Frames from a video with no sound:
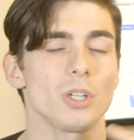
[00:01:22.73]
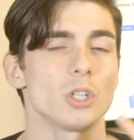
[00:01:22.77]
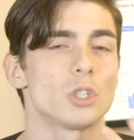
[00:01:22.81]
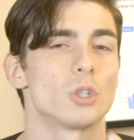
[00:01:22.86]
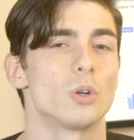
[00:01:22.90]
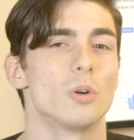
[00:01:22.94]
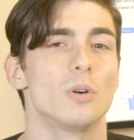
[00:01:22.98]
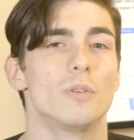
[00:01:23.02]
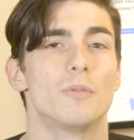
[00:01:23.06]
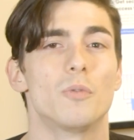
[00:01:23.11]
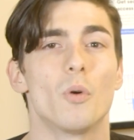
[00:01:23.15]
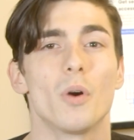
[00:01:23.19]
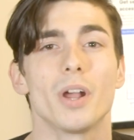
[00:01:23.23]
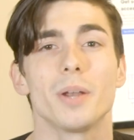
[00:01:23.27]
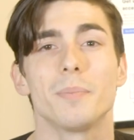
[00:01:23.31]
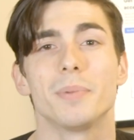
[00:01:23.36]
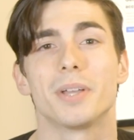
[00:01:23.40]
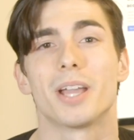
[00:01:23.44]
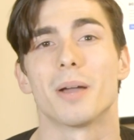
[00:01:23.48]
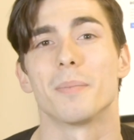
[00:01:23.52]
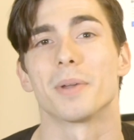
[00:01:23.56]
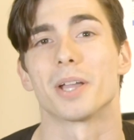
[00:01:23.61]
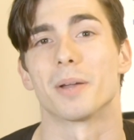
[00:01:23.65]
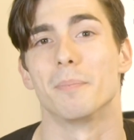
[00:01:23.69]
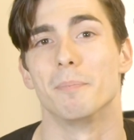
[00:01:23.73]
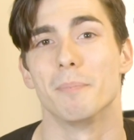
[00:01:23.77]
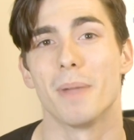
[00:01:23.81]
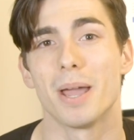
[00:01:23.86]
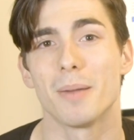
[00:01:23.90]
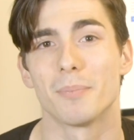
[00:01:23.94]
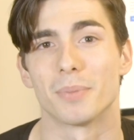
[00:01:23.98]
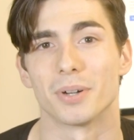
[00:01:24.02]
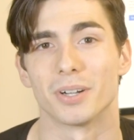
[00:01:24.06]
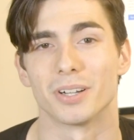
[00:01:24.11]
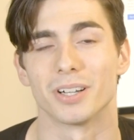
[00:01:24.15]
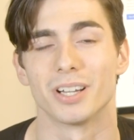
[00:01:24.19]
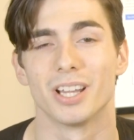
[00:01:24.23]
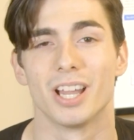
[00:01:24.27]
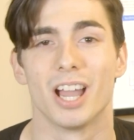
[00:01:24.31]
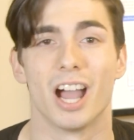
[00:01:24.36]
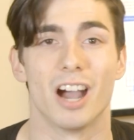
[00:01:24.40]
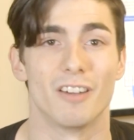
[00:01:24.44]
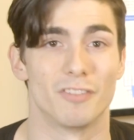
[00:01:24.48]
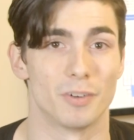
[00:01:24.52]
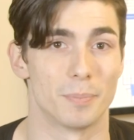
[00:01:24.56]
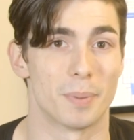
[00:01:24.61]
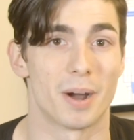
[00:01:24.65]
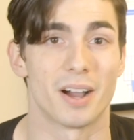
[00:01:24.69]
To avoid becoming a member
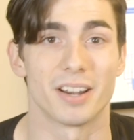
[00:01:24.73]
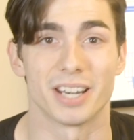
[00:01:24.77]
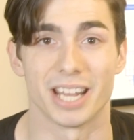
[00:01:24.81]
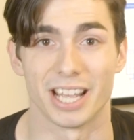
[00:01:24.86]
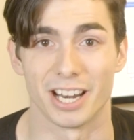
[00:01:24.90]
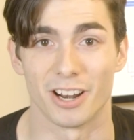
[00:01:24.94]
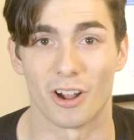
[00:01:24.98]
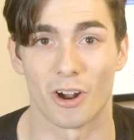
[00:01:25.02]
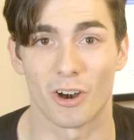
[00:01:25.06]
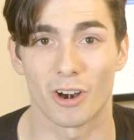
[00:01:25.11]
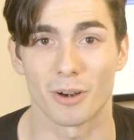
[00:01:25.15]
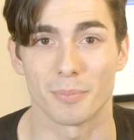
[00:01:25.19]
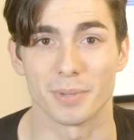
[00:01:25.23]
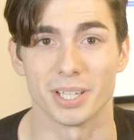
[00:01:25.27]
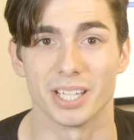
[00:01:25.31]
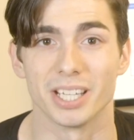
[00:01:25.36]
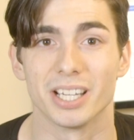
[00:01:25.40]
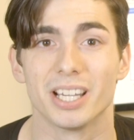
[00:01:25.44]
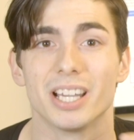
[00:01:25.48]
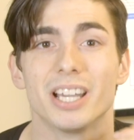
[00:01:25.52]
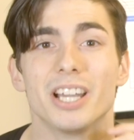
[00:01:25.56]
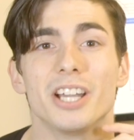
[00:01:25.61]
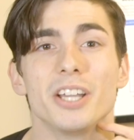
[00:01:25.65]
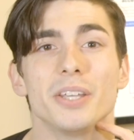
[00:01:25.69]
of a botnet army,